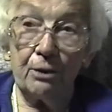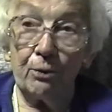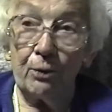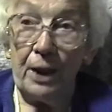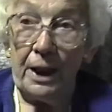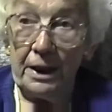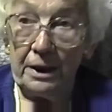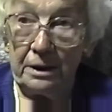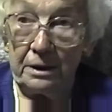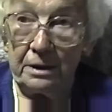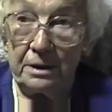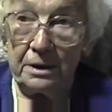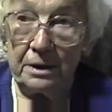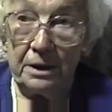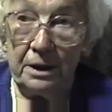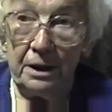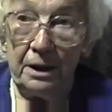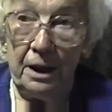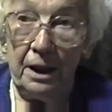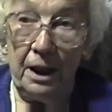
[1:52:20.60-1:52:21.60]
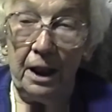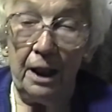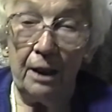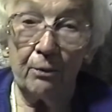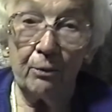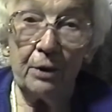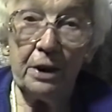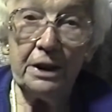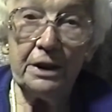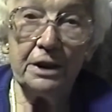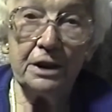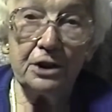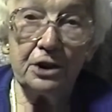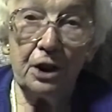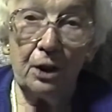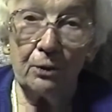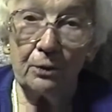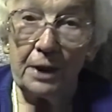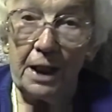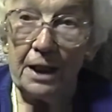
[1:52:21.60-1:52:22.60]
the records, and we just
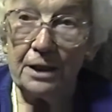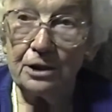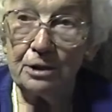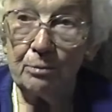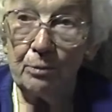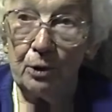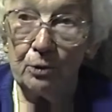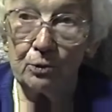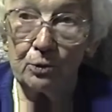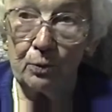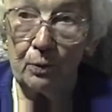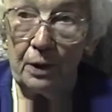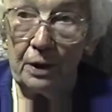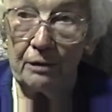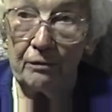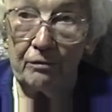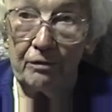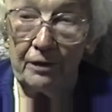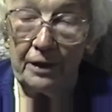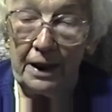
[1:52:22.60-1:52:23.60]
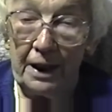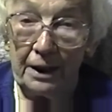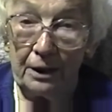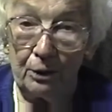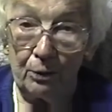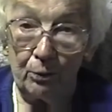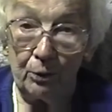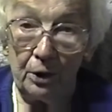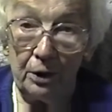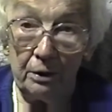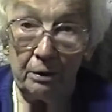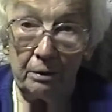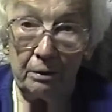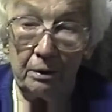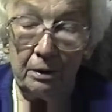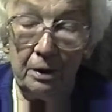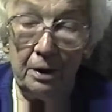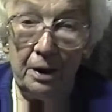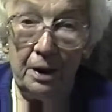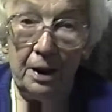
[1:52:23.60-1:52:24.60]
thought that was the most wonderful thing in the
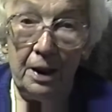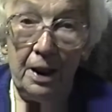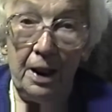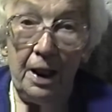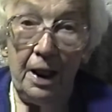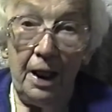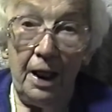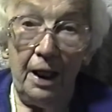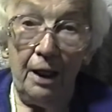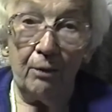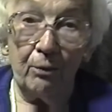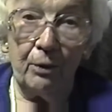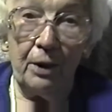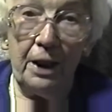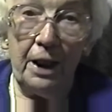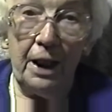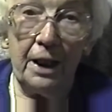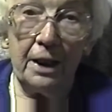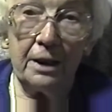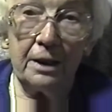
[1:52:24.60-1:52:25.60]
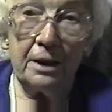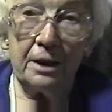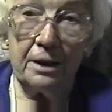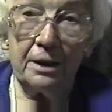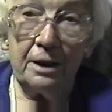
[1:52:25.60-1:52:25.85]
world. And we had